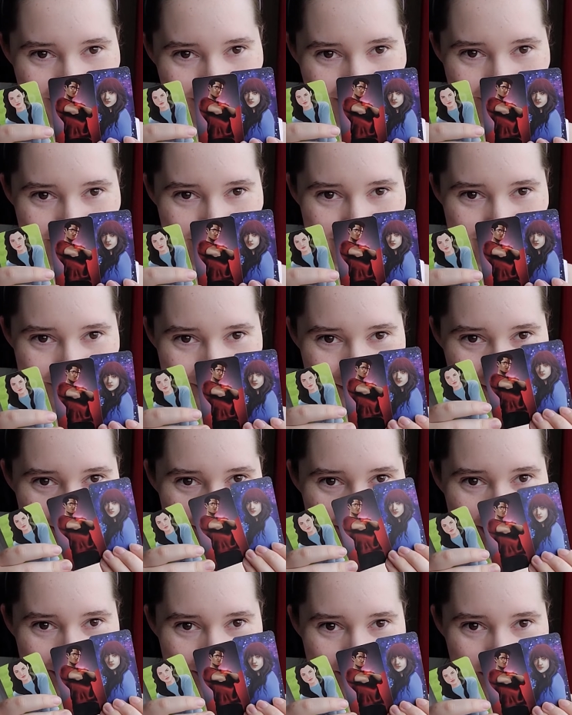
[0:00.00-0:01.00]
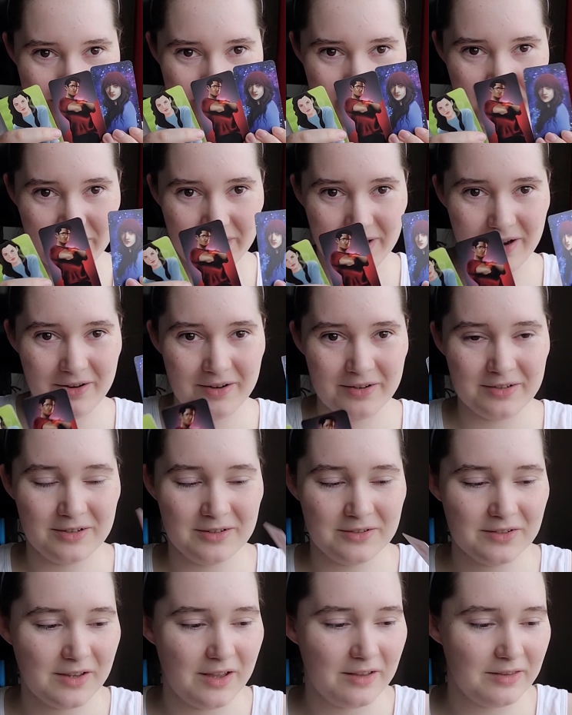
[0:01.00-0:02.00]
covers for like these 3
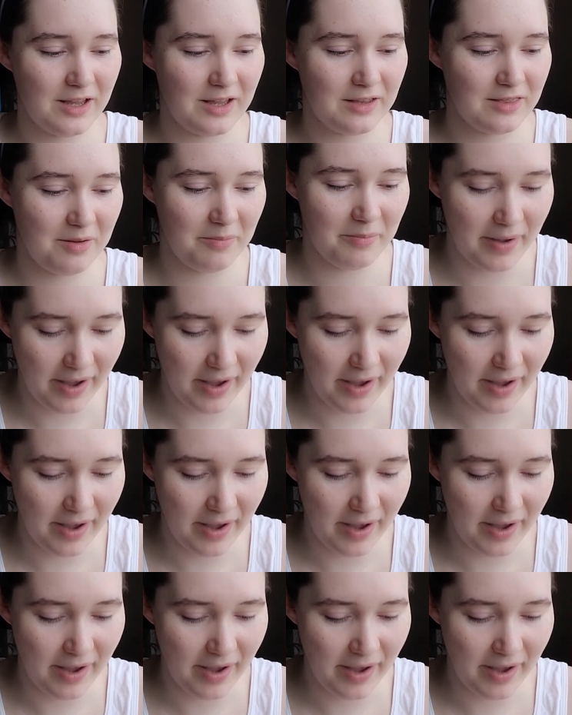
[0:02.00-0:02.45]
characters. And then the